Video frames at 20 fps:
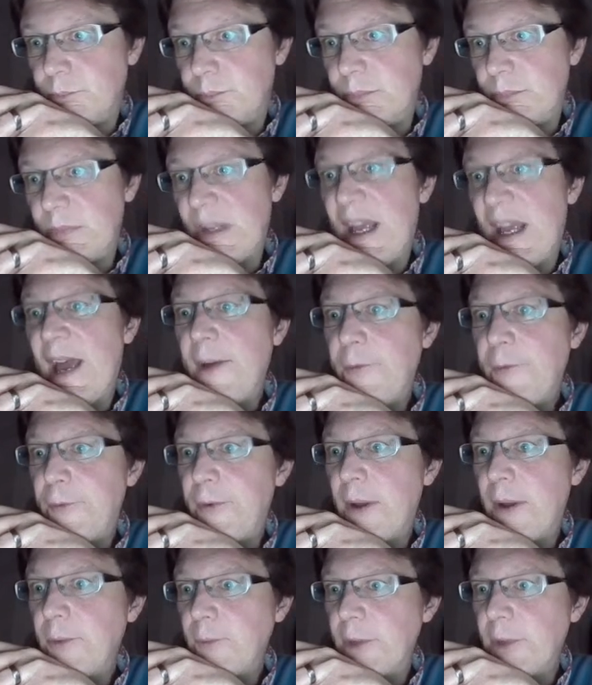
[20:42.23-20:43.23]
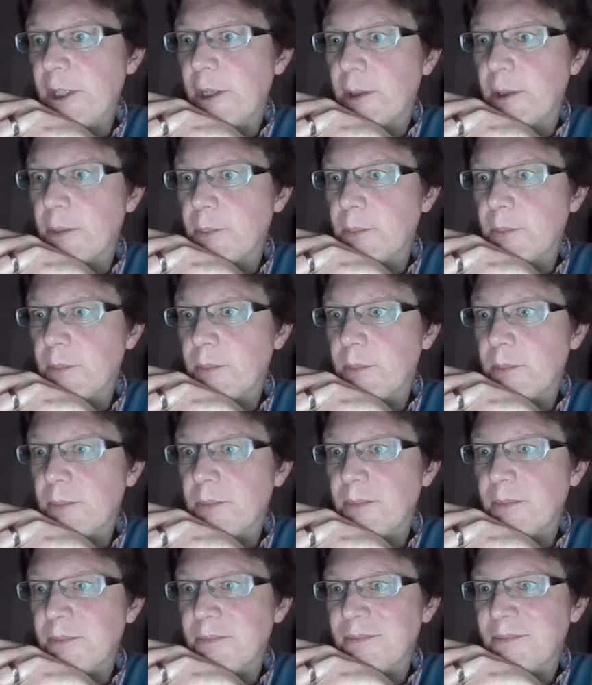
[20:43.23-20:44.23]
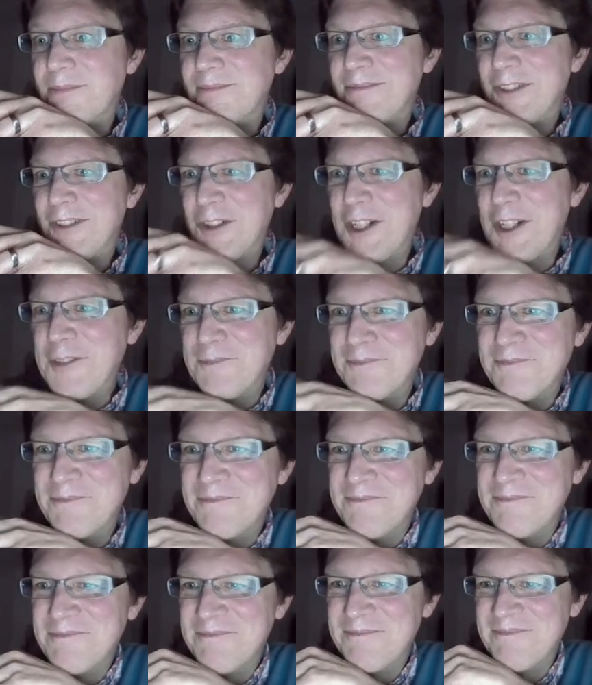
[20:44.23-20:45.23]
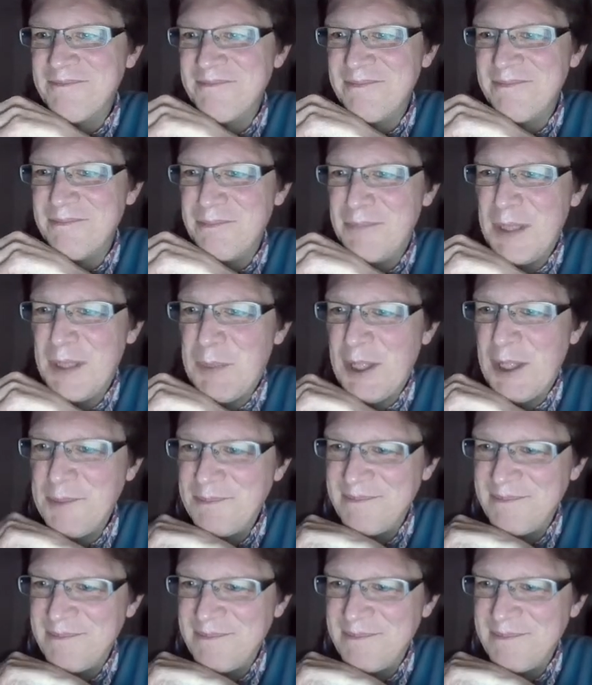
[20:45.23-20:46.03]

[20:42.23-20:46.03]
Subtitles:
have fun with it. Okay, bye-bye.